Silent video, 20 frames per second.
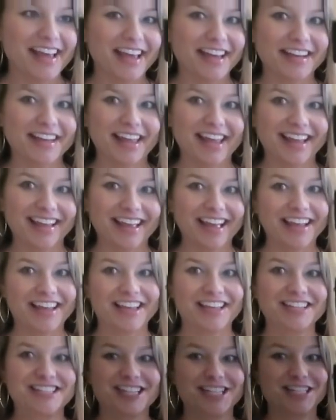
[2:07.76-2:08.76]
and like I
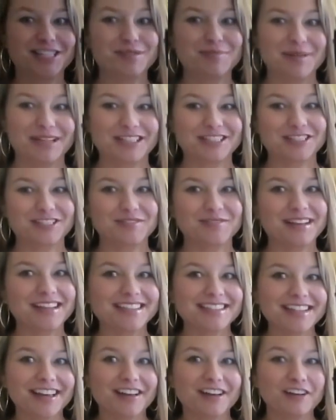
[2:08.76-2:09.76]
can just picture
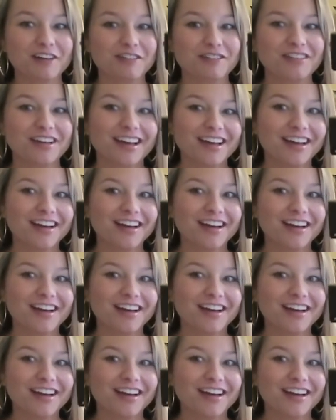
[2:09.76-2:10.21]
myself